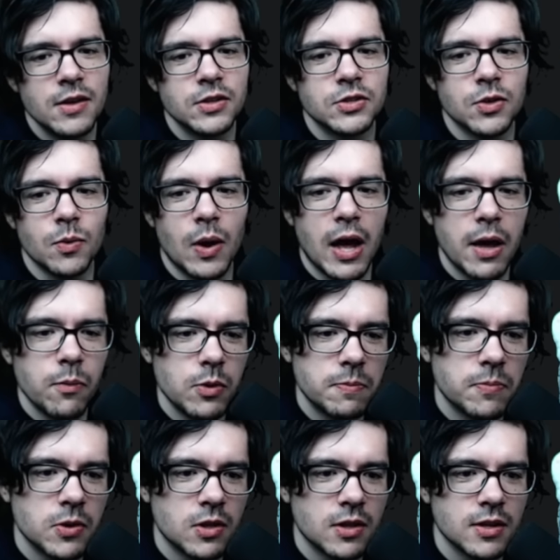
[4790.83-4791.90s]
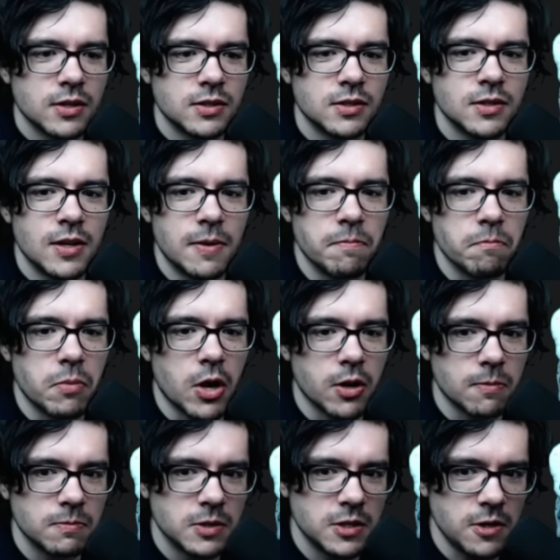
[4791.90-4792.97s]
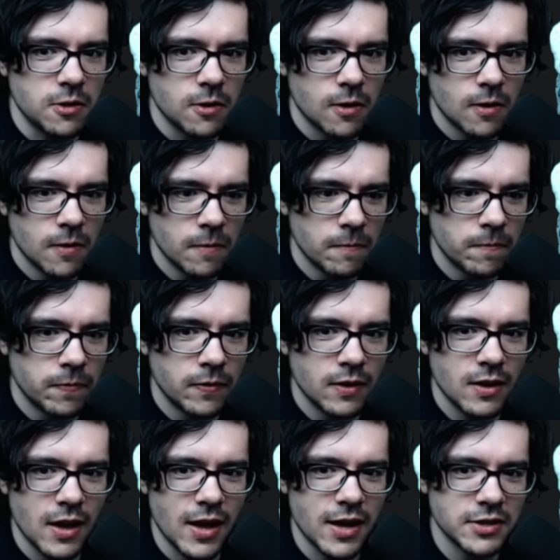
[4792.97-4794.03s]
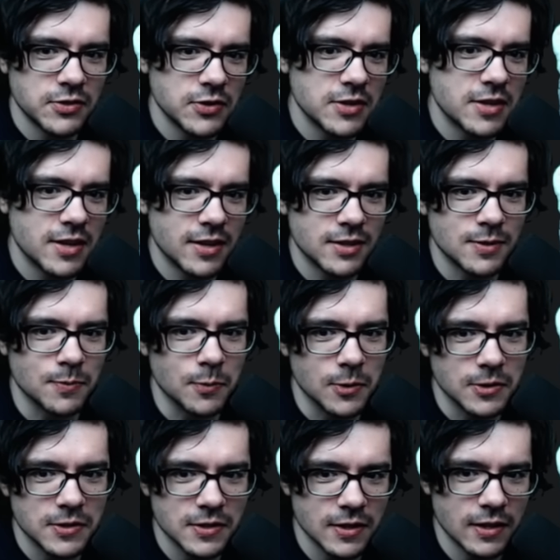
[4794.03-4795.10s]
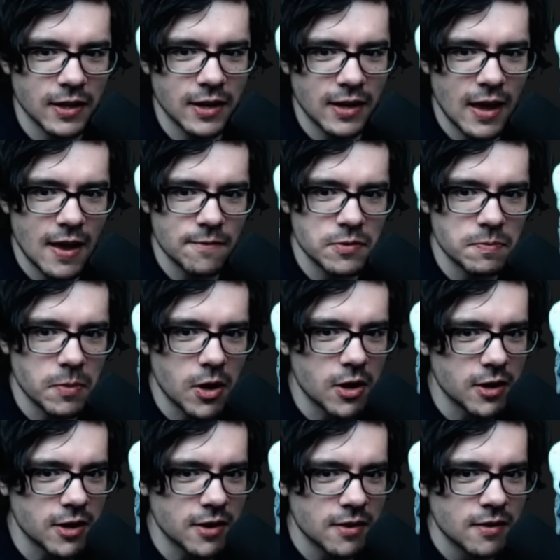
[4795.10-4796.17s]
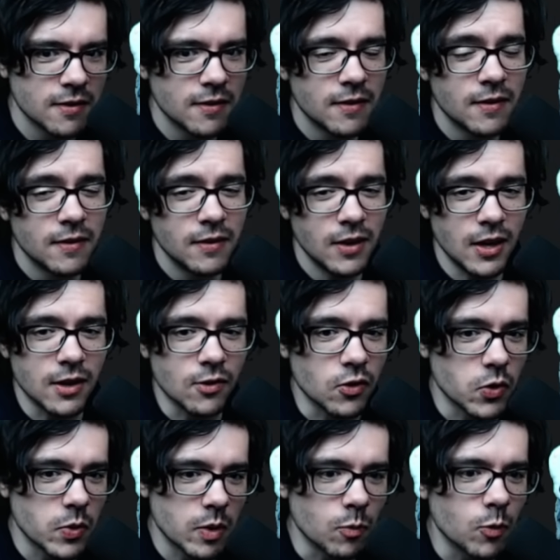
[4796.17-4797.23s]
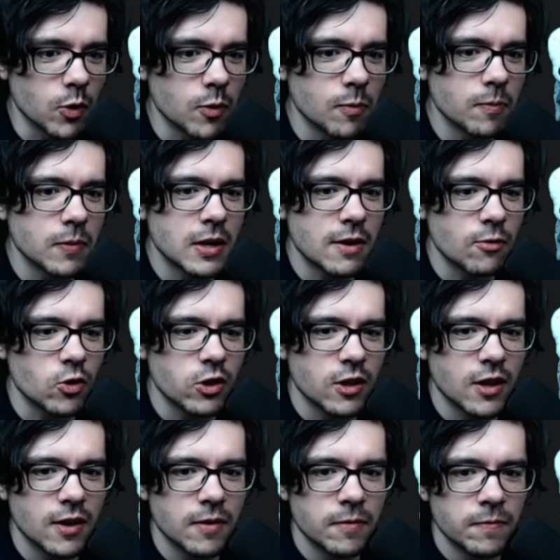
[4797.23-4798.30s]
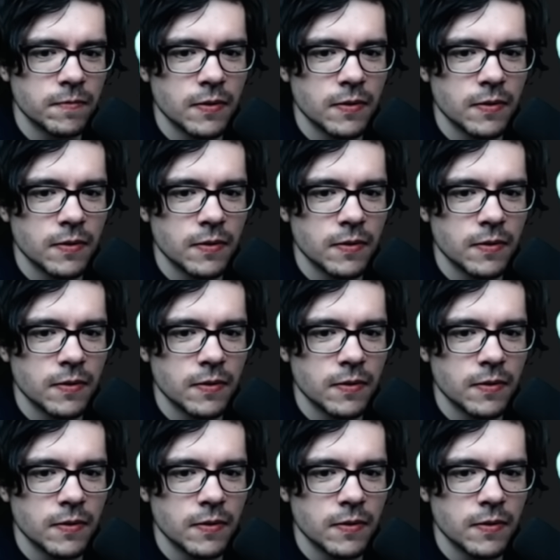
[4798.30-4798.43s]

So I would put this in bottom tier. I actually think it's worse than like Heavy Body and Glowing Womb and everything.